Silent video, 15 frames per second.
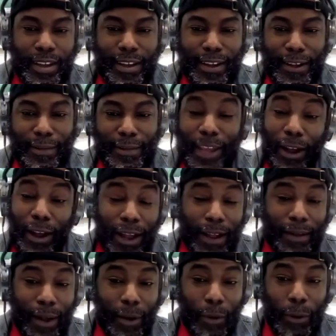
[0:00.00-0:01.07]
um, yeah,
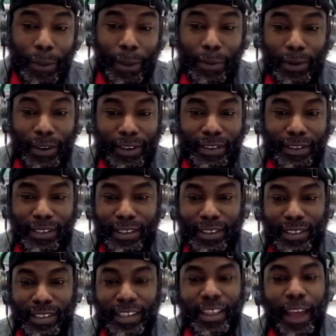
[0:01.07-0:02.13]
I, I want people to, to
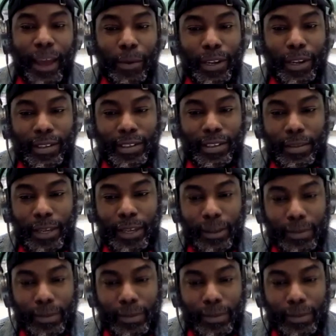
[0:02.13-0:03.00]
see that when they see me.